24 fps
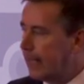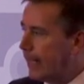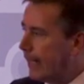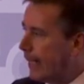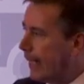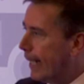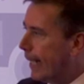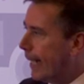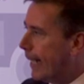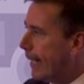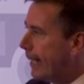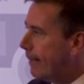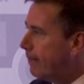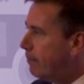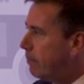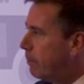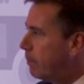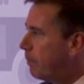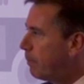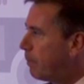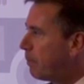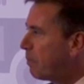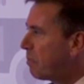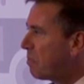
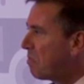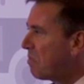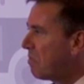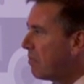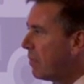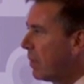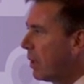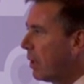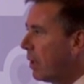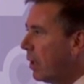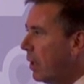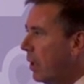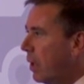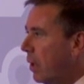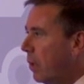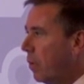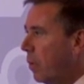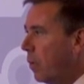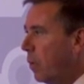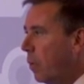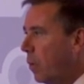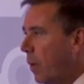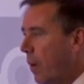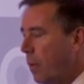
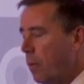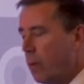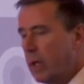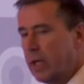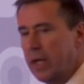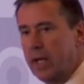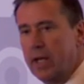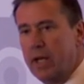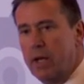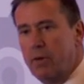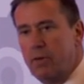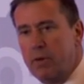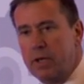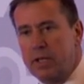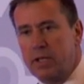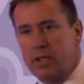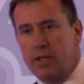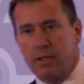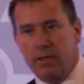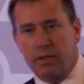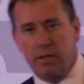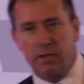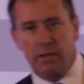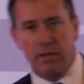when we did a recent